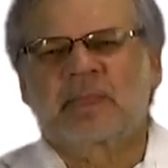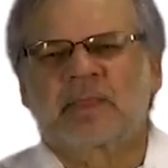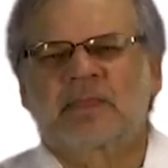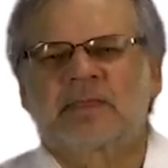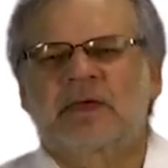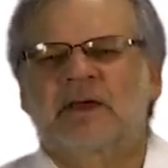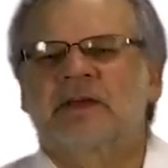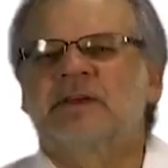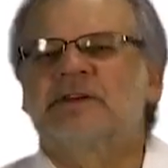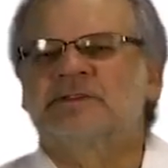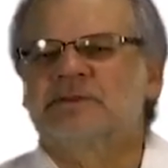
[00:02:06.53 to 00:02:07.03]

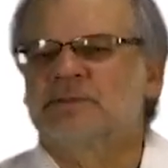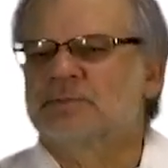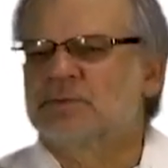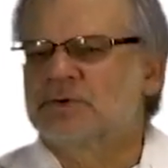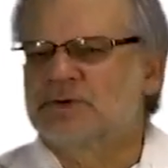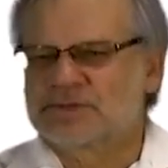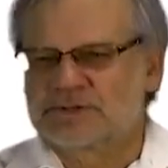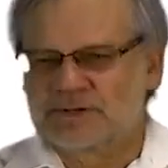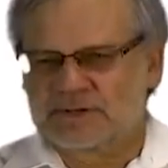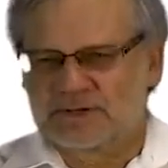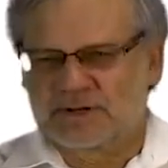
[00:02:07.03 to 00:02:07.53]
that is a
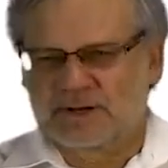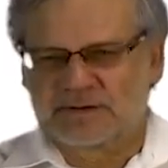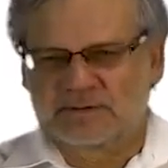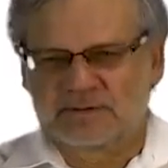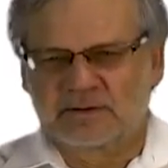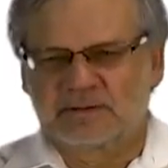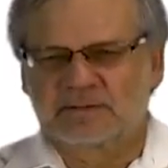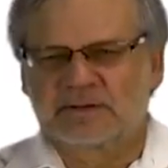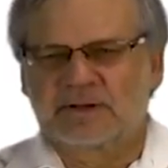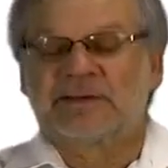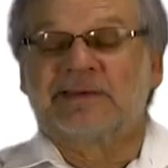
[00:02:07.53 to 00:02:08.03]
person
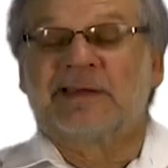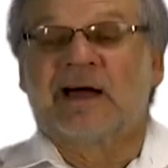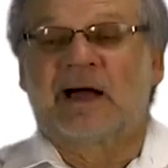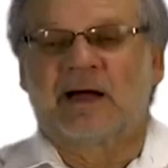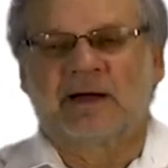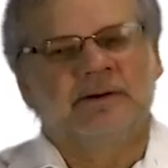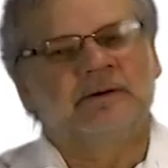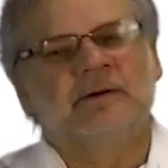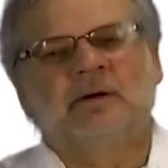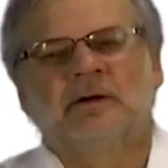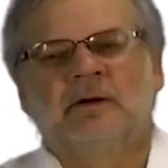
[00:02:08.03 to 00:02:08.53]
that
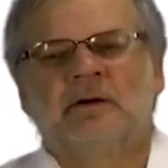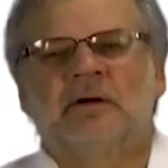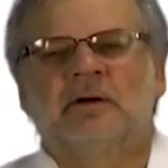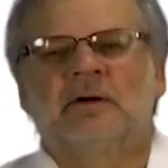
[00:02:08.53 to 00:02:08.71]
died